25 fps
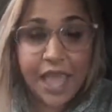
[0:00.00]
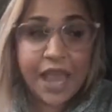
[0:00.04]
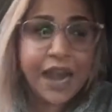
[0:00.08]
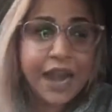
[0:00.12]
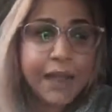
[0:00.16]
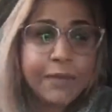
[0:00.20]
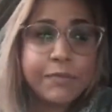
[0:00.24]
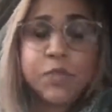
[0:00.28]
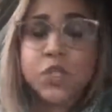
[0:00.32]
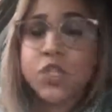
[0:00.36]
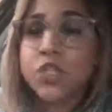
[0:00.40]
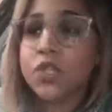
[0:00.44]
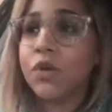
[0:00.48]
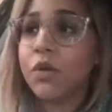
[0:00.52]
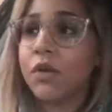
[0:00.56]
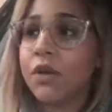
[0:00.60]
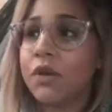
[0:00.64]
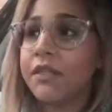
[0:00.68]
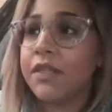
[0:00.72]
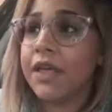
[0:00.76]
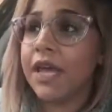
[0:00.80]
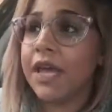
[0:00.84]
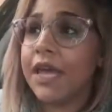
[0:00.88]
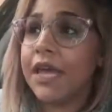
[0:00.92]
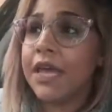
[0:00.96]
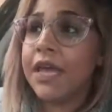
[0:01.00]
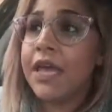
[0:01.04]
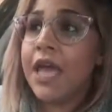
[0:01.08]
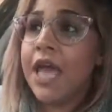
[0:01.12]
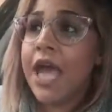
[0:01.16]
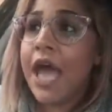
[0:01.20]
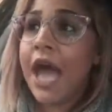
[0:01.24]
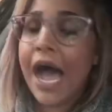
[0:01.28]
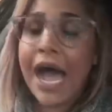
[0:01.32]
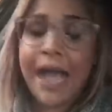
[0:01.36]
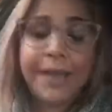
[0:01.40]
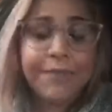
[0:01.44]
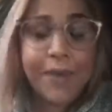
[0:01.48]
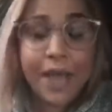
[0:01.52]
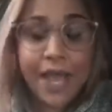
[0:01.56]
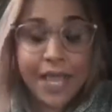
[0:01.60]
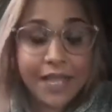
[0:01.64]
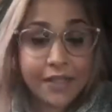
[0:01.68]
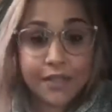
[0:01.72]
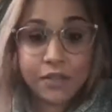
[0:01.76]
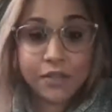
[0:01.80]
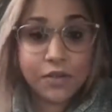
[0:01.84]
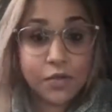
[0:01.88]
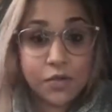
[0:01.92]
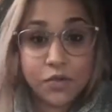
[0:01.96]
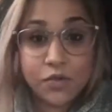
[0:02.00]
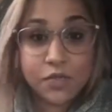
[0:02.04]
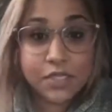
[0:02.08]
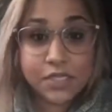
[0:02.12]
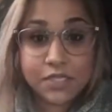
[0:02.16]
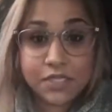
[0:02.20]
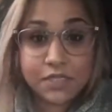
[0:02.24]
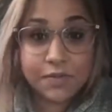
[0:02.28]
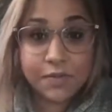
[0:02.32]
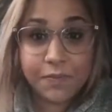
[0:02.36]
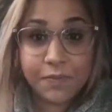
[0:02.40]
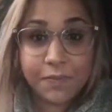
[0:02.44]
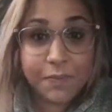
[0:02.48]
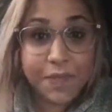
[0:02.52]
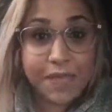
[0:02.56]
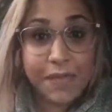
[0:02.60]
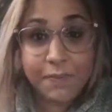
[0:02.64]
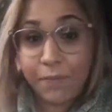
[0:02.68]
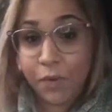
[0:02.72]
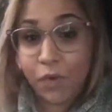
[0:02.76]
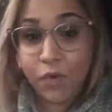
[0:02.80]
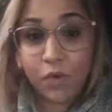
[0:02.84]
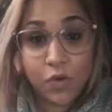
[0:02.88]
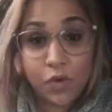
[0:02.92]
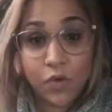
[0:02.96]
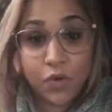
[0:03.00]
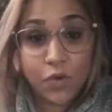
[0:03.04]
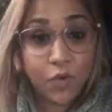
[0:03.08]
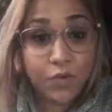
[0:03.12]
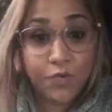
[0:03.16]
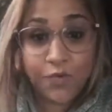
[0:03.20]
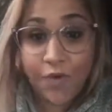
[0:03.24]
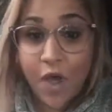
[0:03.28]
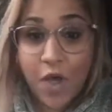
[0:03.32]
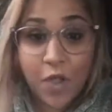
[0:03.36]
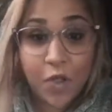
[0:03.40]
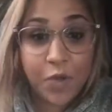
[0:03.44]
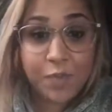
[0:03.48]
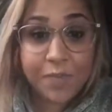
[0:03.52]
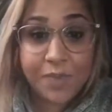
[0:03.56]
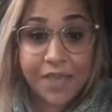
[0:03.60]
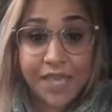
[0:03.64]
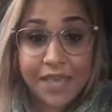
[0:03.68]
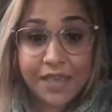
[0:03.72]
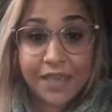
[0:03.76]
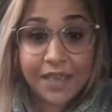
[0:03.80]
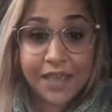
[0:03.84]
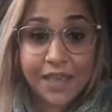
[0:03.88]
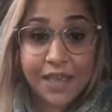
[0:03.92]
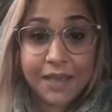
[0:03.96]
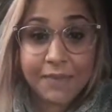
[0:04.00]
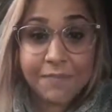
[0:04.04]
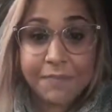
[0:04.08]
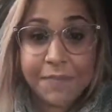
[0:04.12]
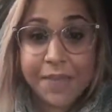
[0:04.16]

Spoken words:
And I'm sure that I might lose people who follow me